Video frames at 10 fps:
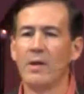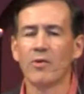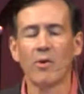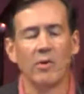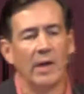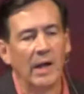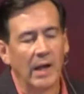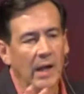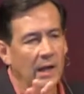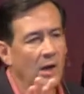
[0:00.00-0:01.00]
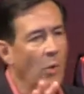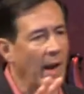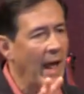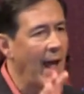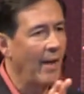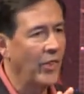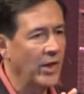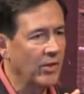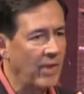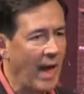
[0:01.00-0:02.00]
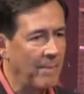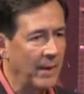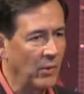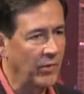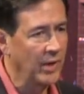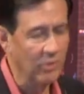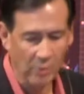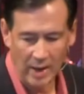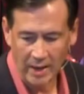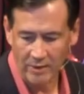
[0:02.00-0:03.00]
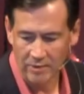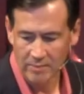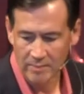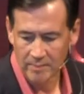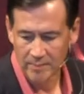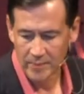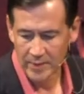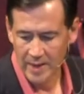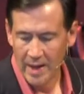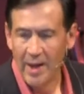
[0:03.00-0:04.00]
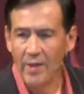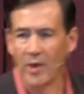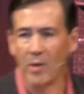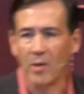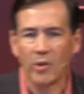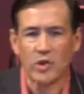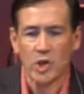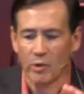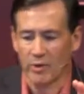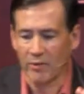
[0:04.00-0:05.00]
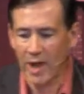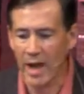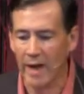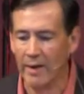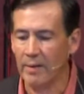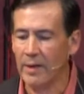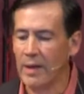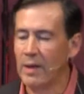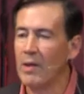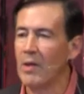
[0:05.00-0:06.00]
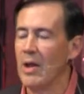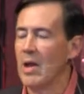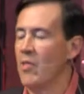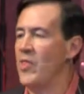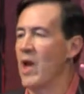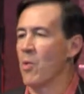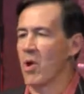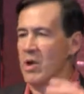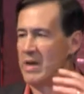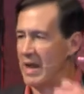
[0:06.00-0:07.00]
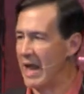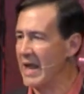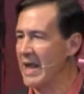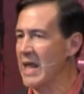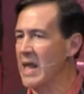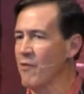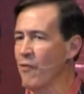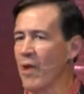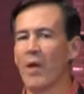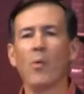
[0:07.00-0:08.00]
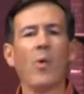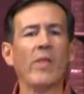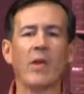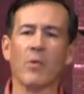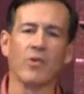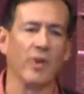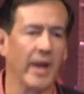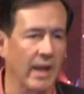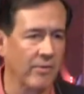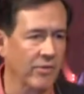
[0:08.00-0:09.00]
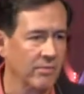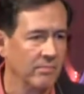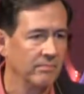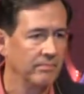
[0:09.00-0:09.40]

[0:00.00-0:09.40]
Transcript: So, you know what I ha- think is happening with the Israelites? the, the children of God. They were negative when they were slaves.